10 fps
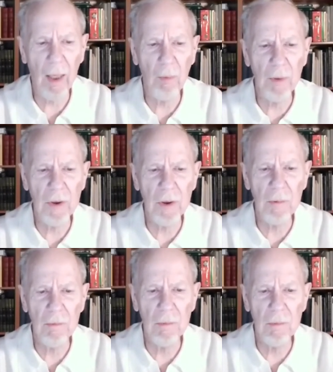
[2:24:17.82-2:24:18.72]
we should
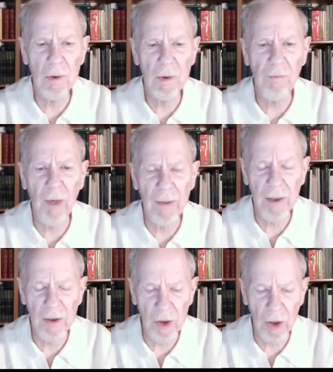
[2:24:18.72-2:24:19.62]
define
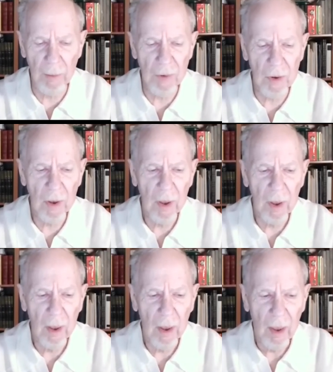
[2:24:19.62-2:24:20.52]
these terms,
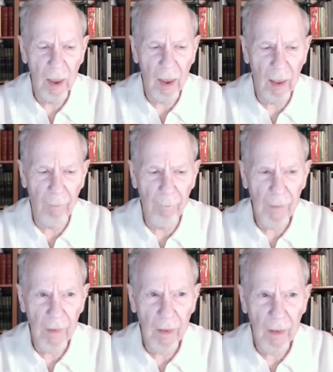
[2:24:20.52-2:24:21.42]
um,
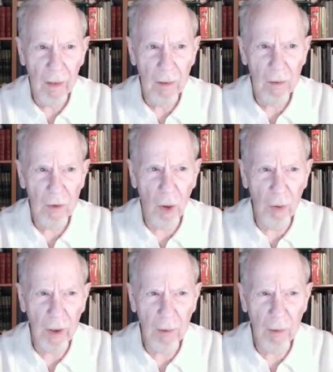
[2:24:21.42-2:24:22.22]
toning